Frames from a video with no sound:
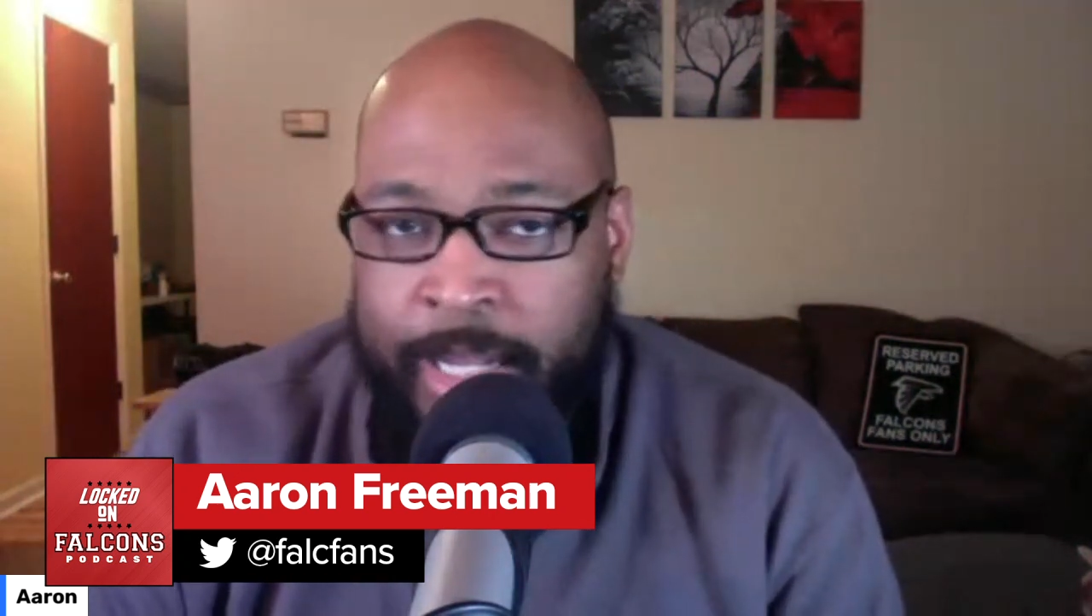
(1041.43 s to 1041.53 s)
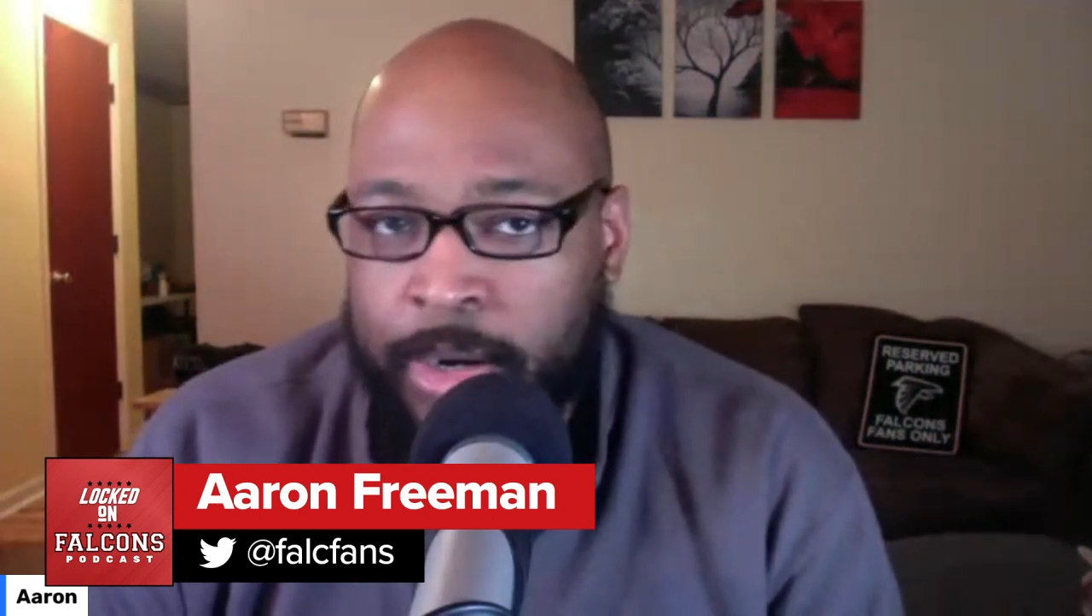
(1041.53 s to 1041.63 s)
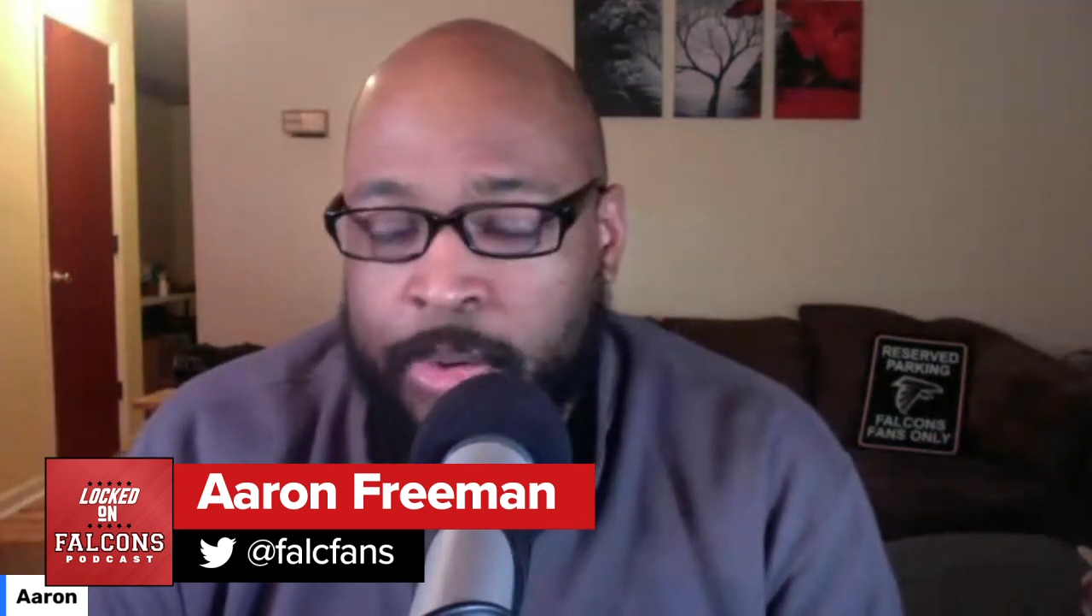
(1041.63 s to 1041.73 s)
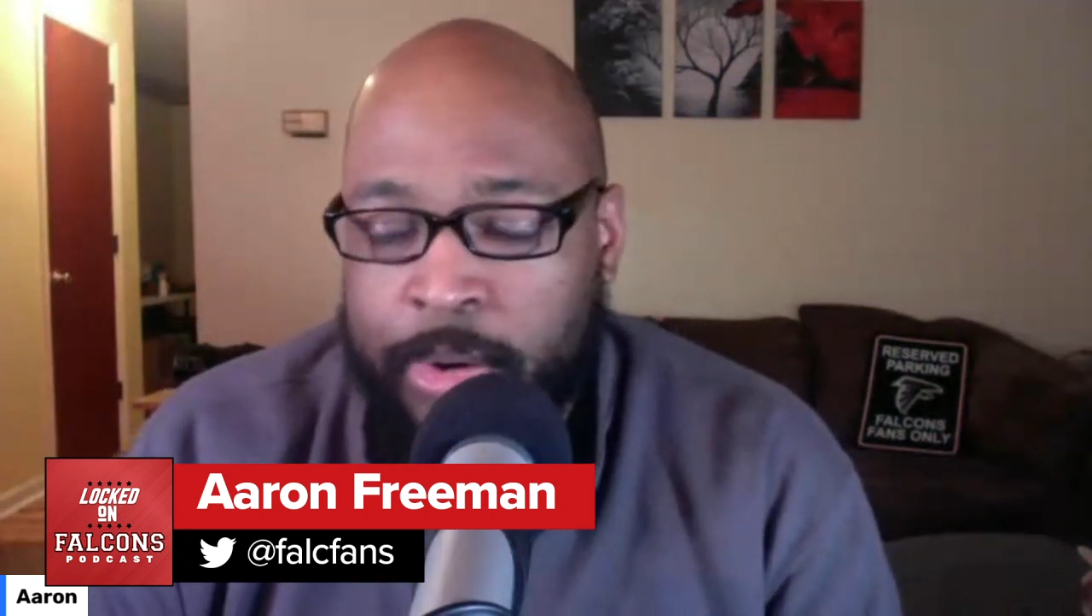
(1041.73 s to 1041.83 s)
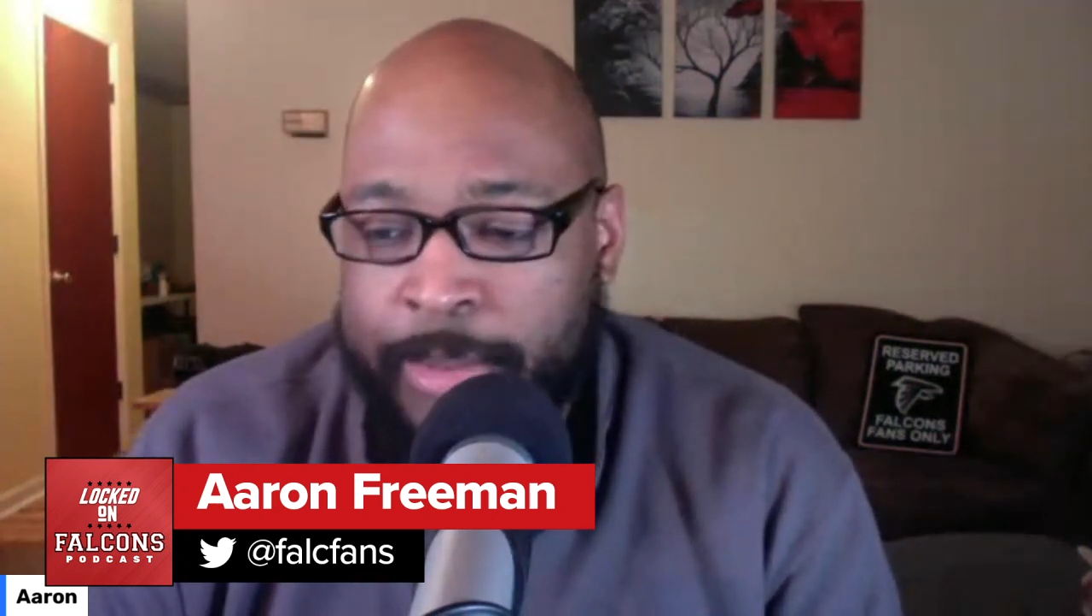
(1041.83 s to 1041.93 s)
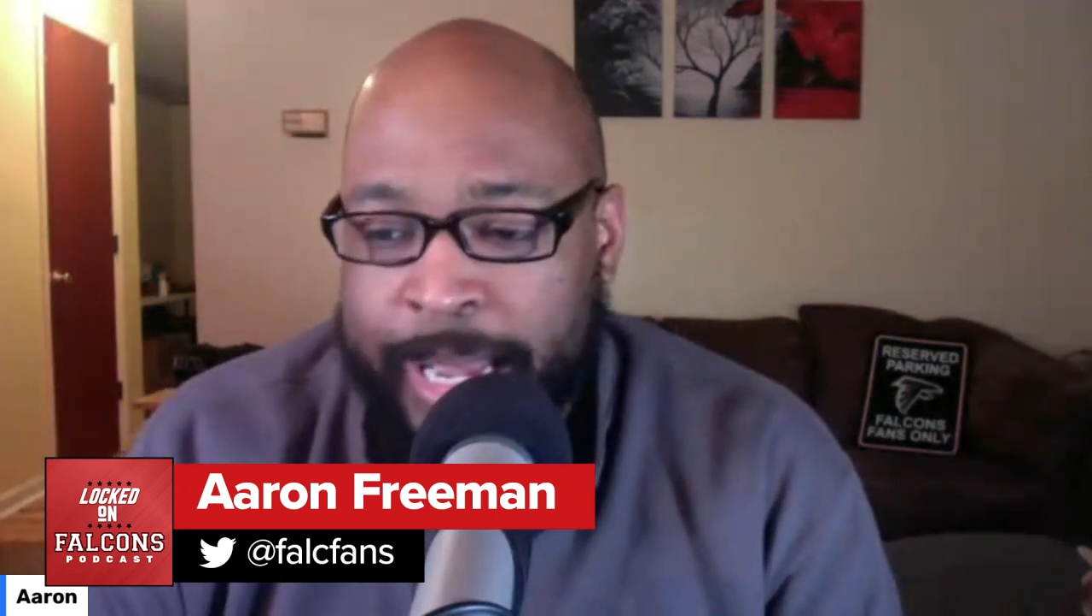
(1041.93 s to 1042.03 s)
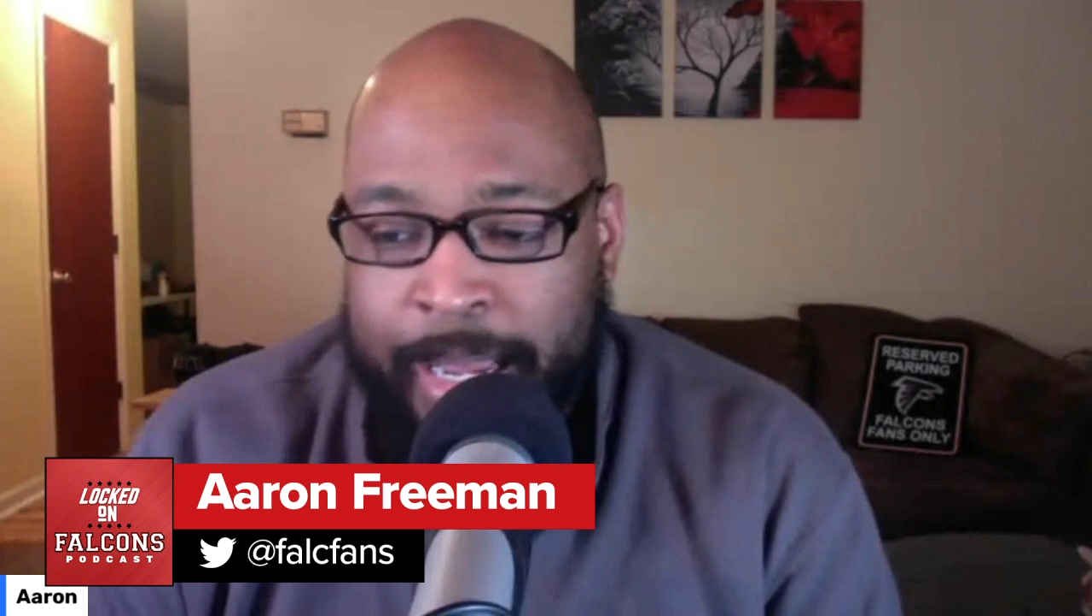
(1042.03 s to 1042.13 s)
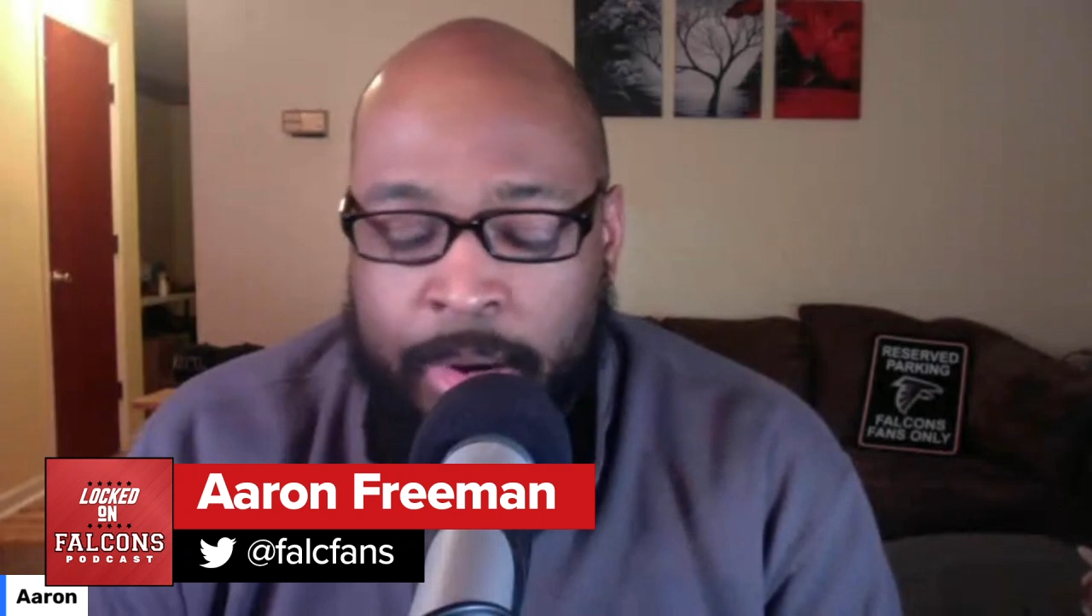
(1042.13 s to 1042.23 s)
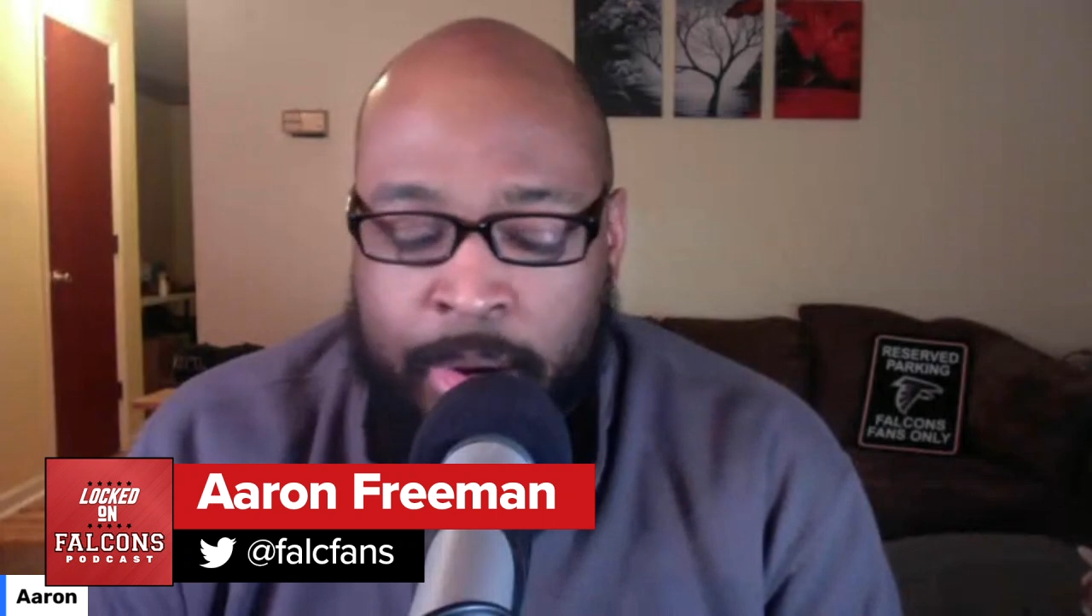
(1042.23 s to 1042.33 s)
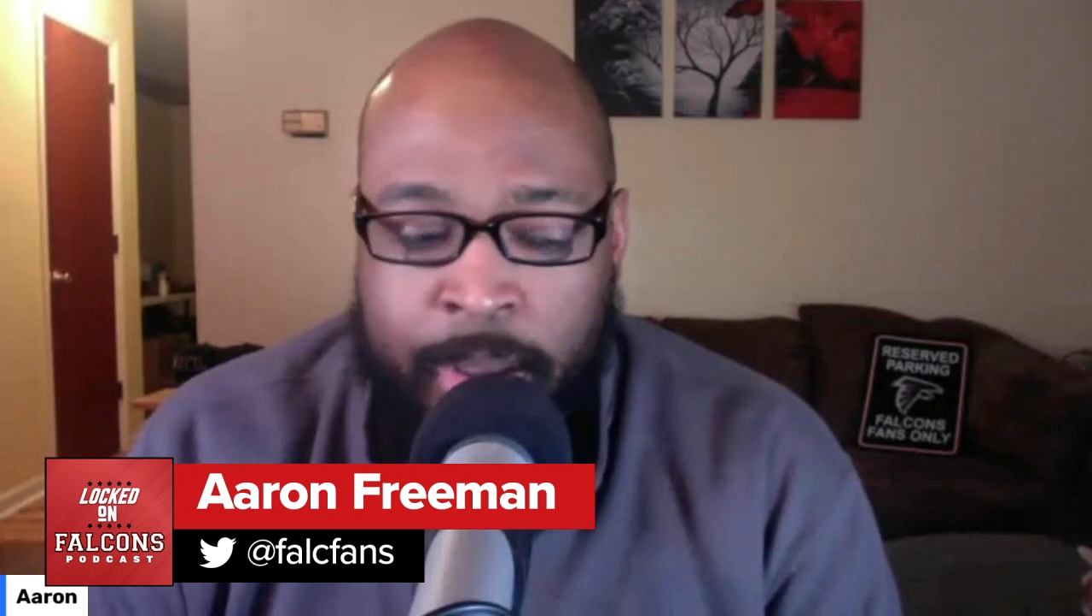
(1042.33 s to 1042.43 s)
the quarterback at
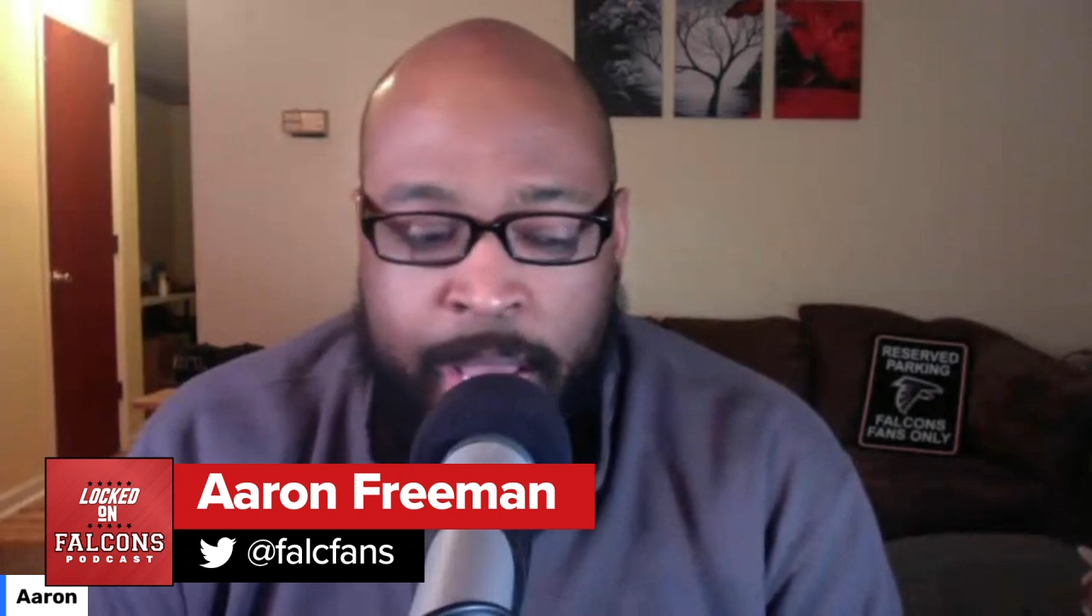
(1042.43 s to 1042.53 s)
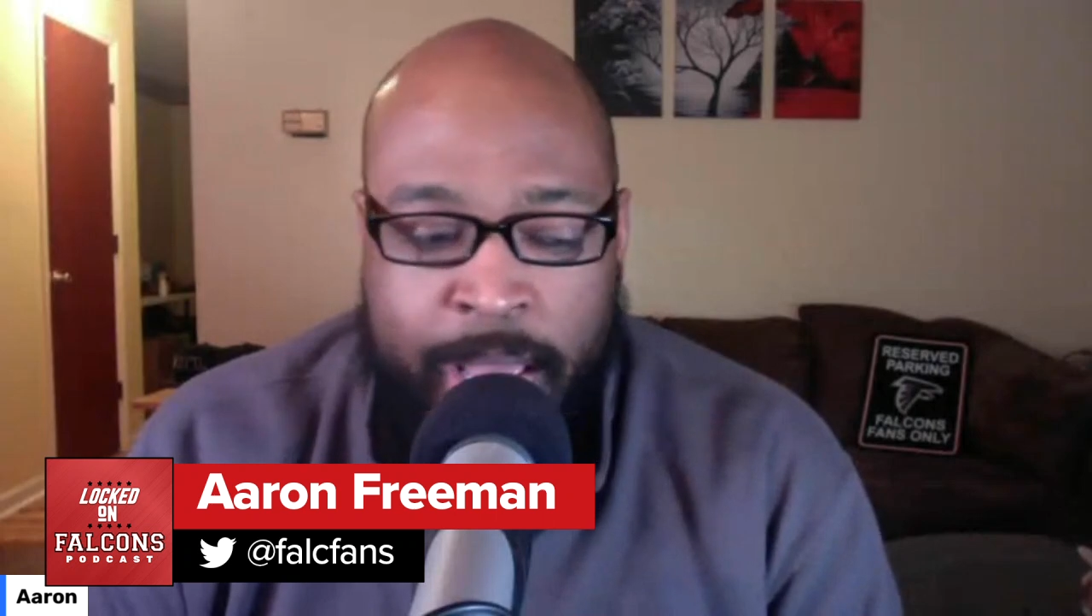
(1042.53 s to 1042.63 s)
all.